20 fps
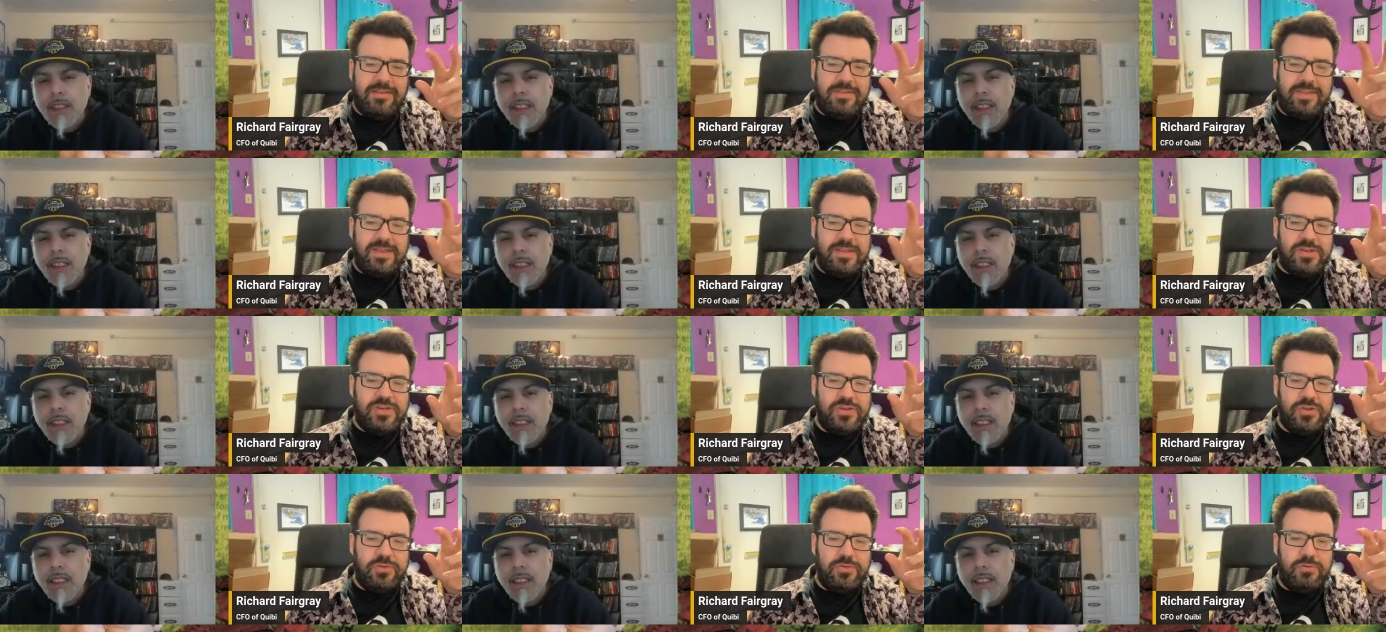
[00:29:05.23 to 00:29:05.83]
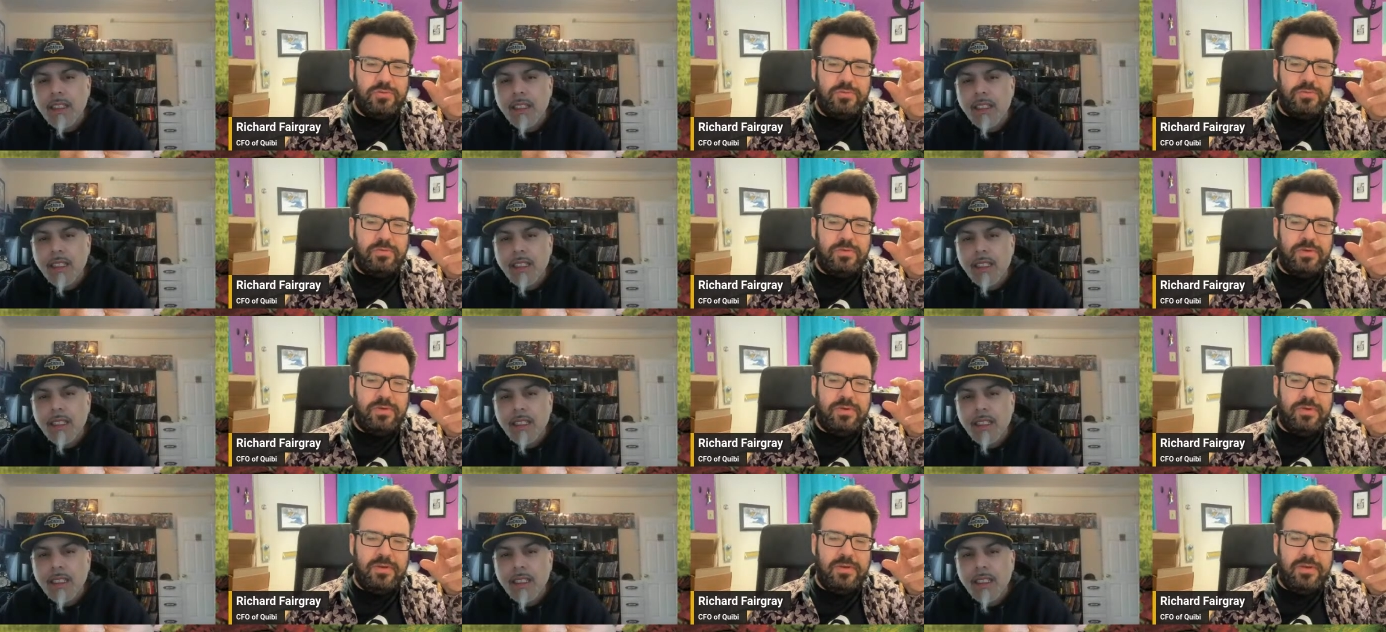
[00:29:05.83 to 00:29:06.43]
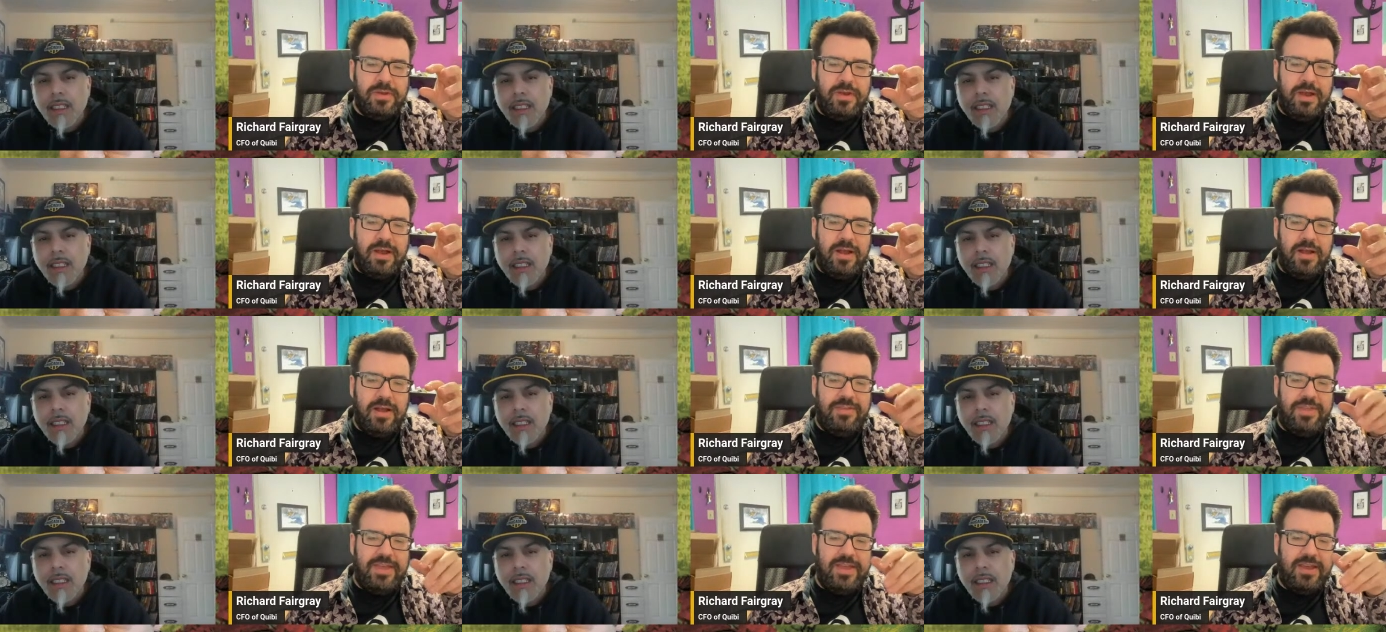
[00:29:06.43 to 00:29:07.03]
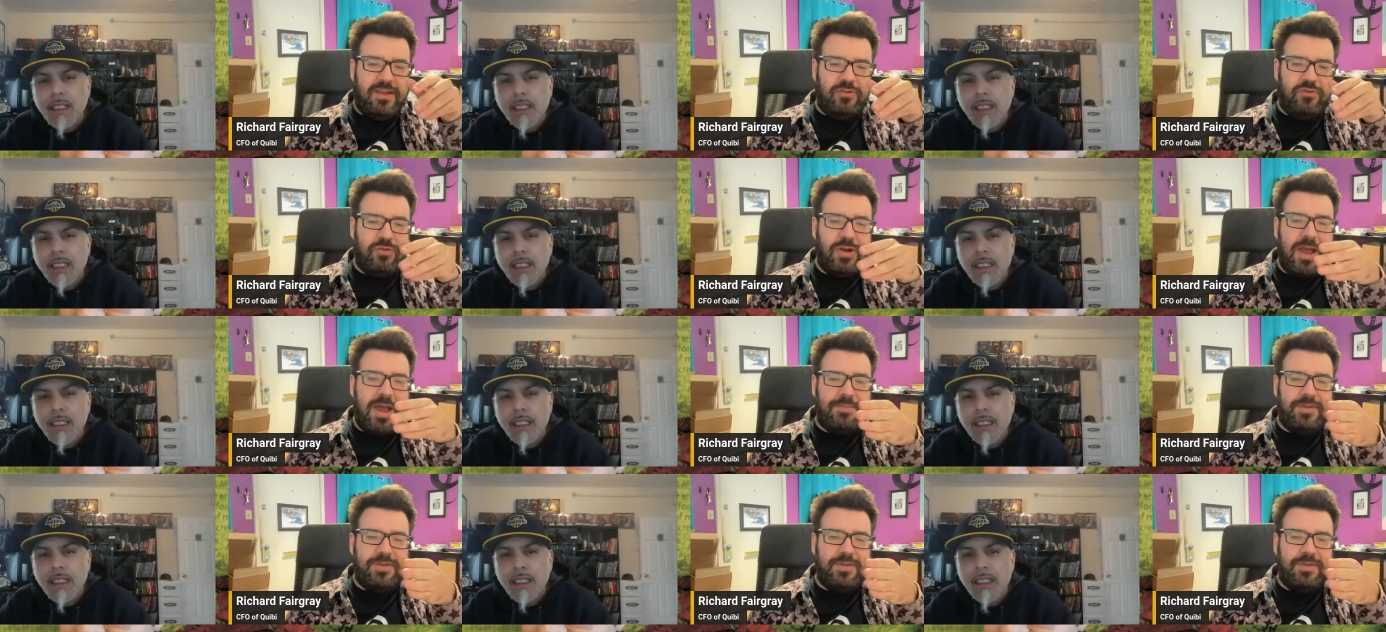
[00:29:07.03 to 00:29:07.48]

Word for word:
Speaker 1: they do, uh, they get trapped